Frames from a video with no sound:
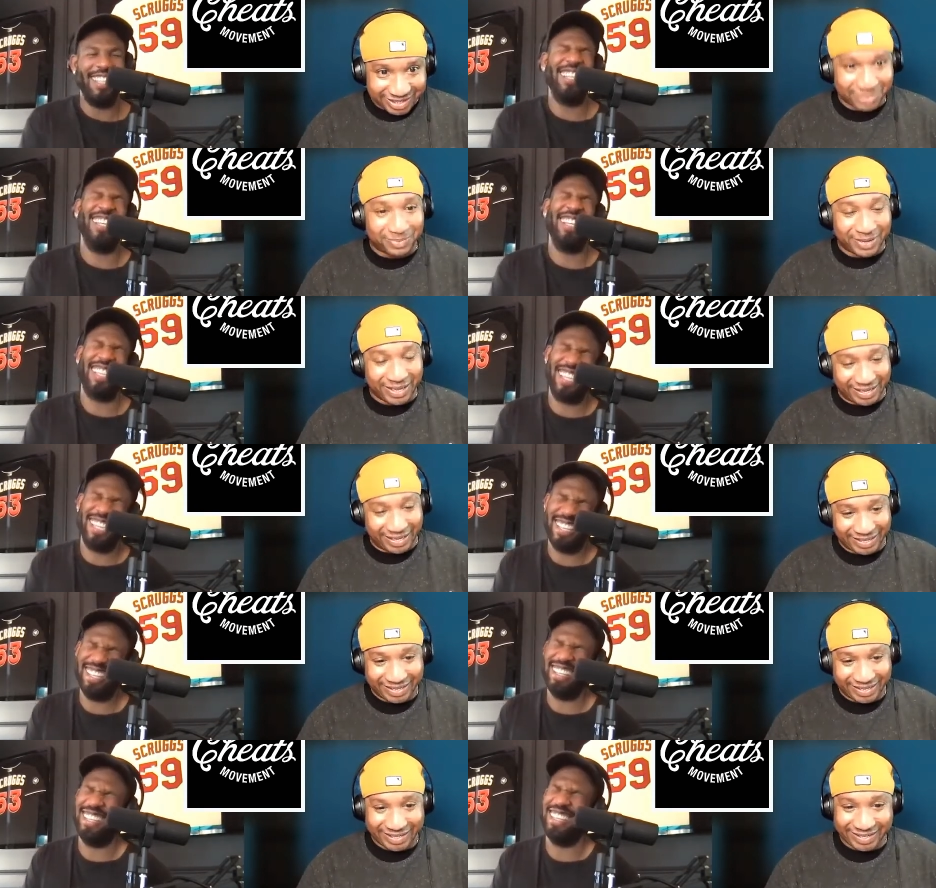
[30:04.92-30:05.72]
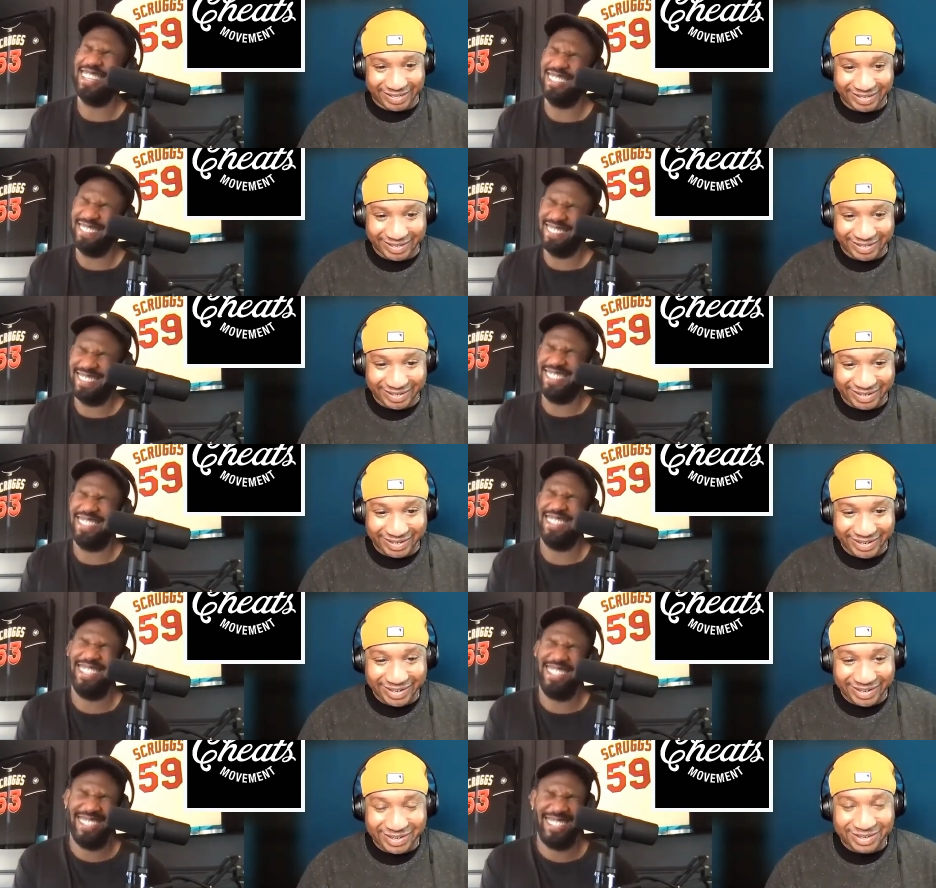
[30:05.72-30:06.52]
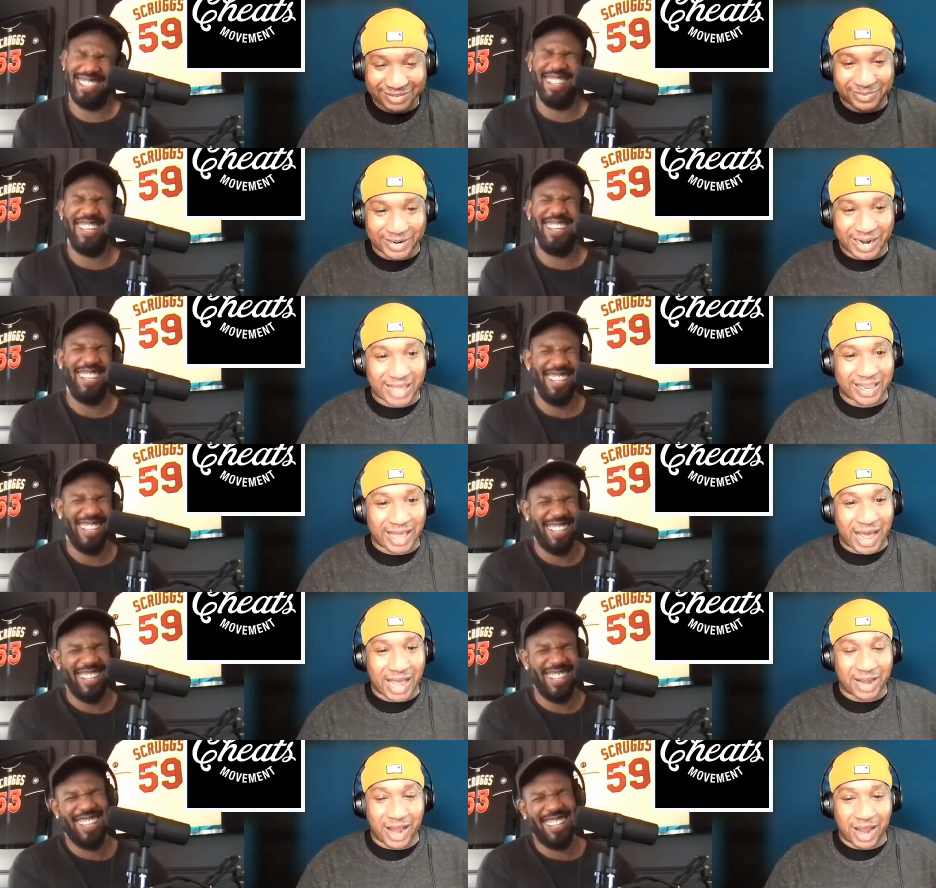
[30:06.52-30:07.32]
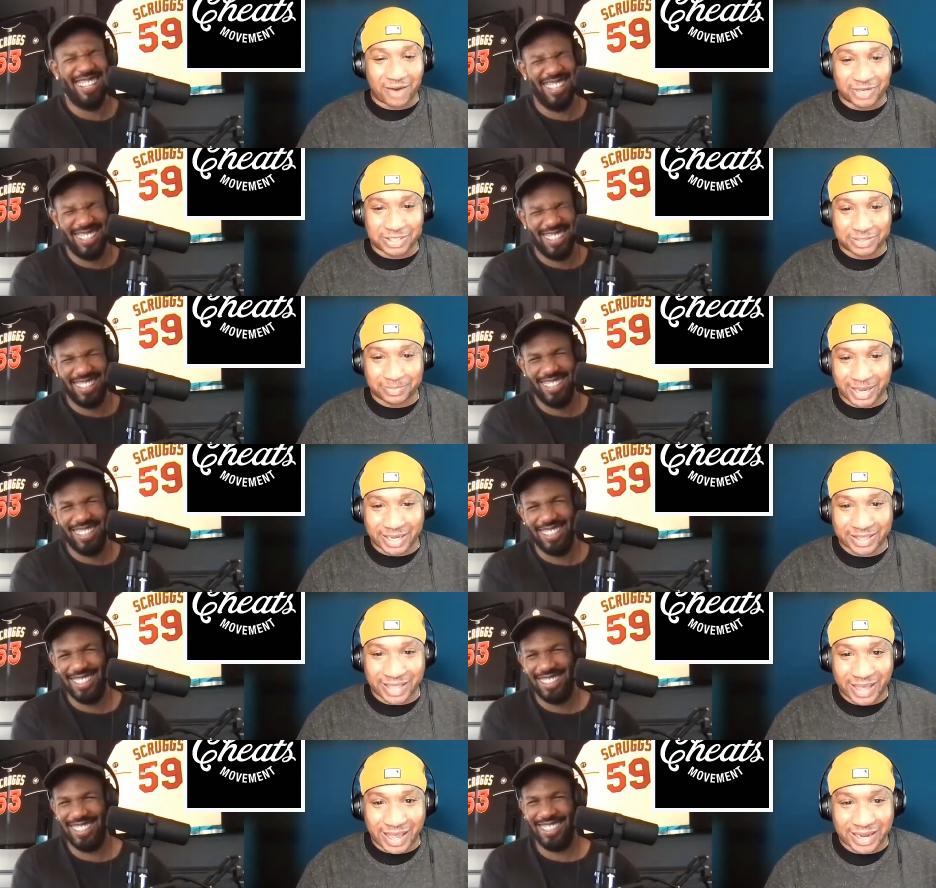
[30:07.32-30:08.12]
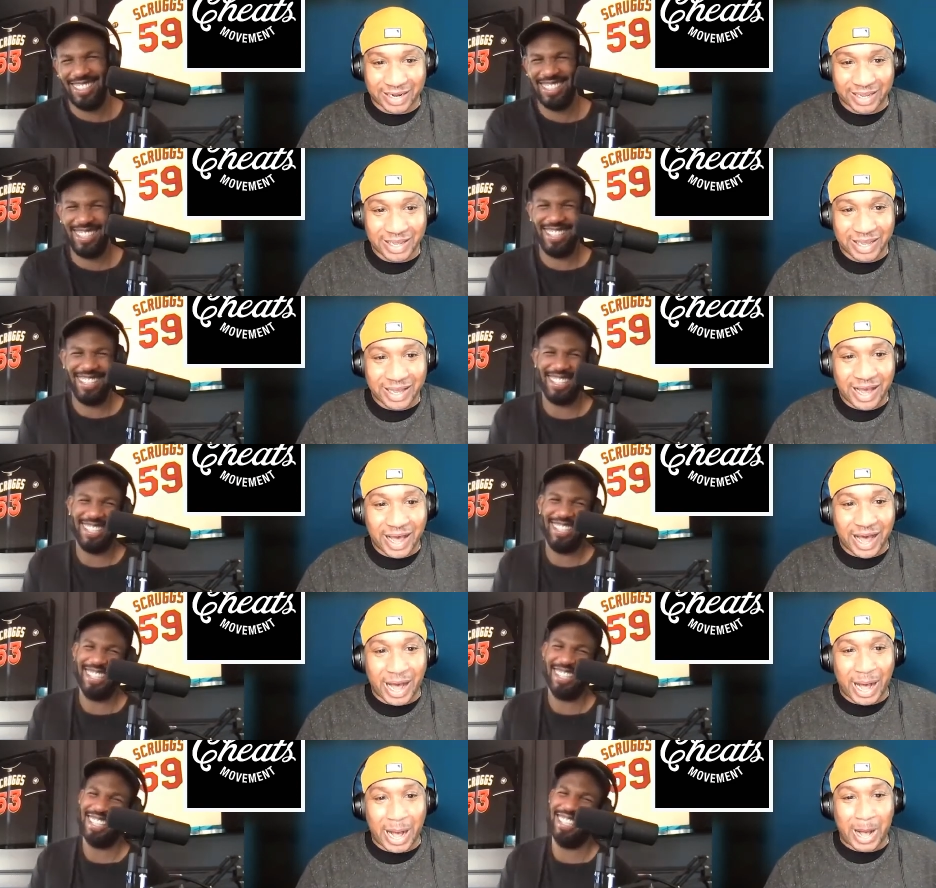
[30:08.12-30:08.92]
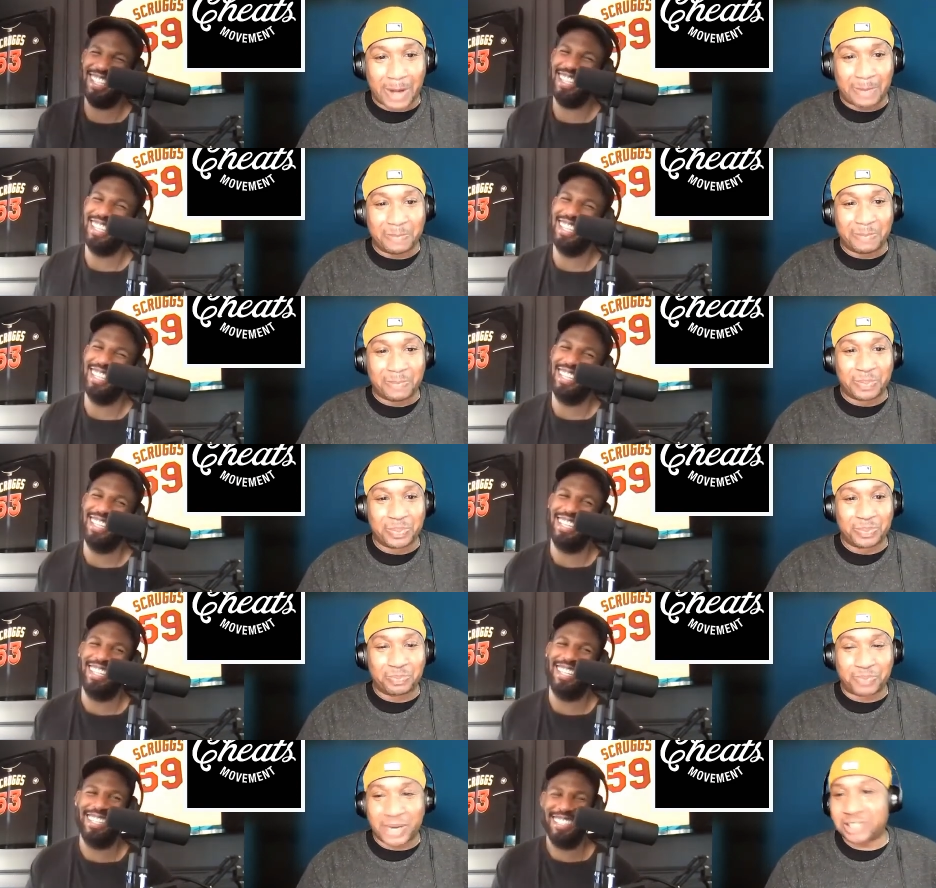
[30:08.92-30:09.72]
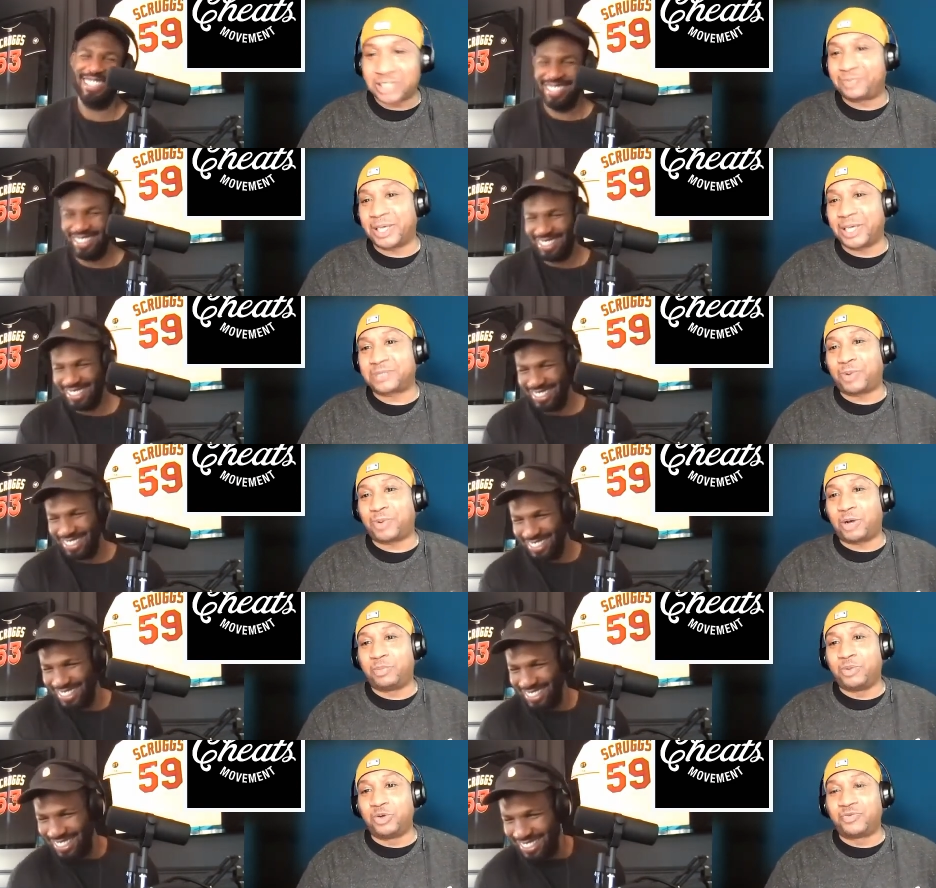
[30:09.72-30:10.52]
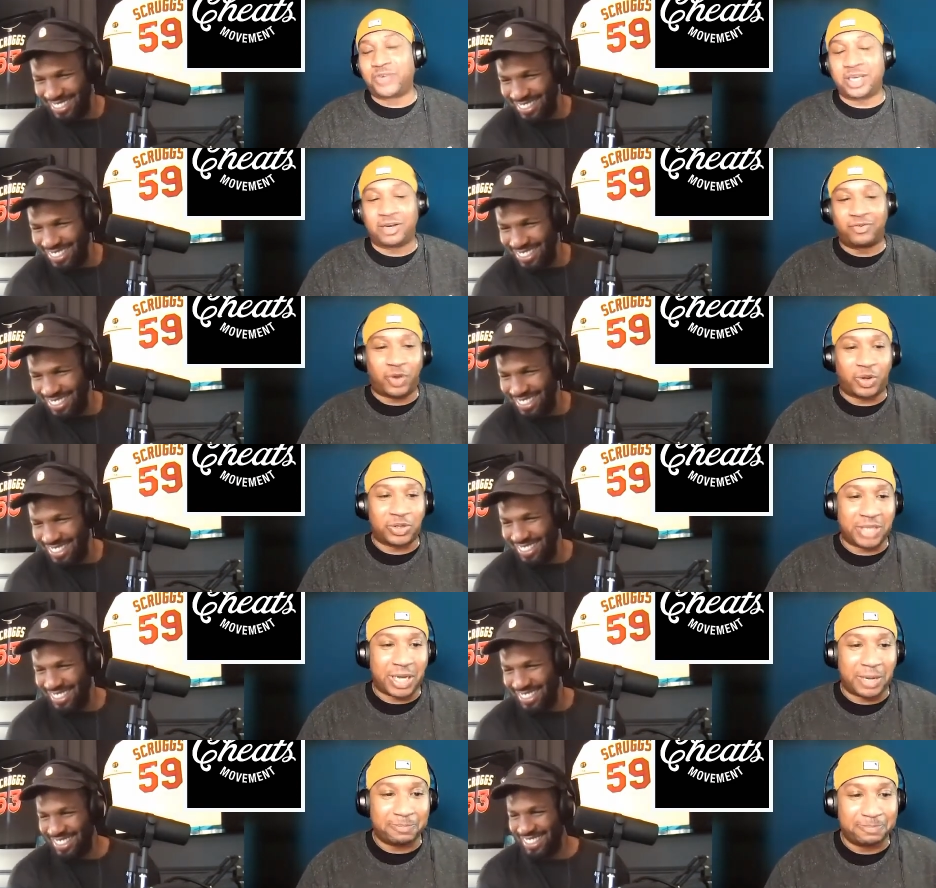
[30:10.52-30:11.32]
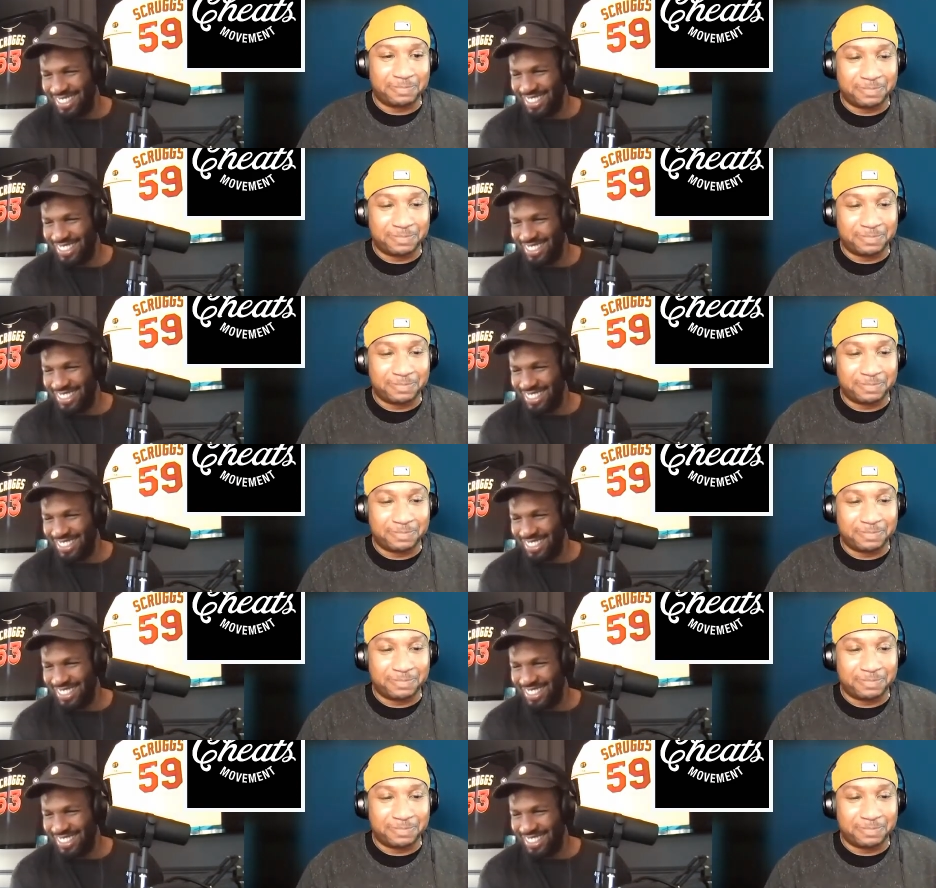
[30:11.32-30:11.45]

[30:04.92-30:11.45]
Speaker 1: could be. but I, I, I respect that. Um, best baseball movie of all time.